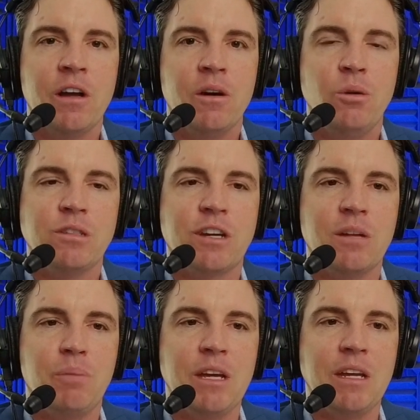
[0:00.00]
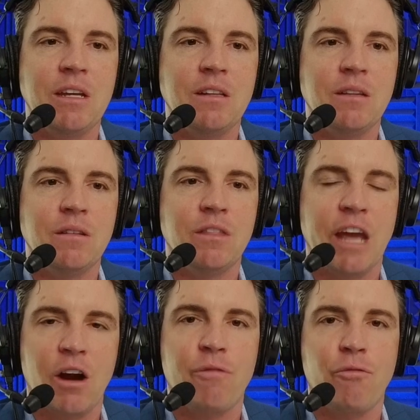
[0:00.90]
who's going to be
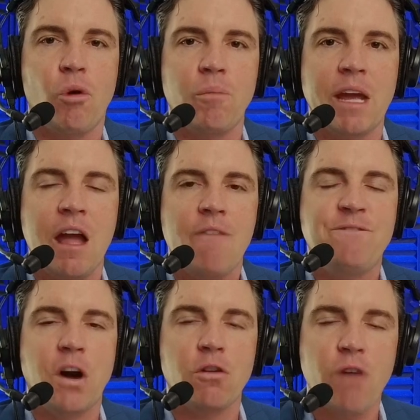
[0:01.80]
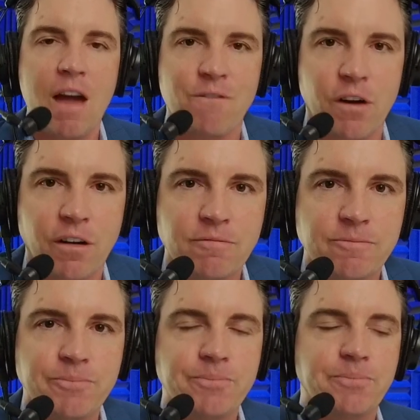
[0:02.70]
there for me forever.
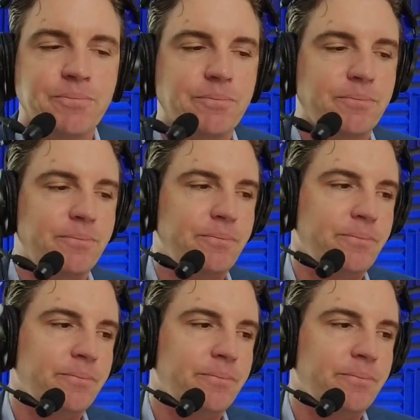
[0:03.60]
Mm-hmm.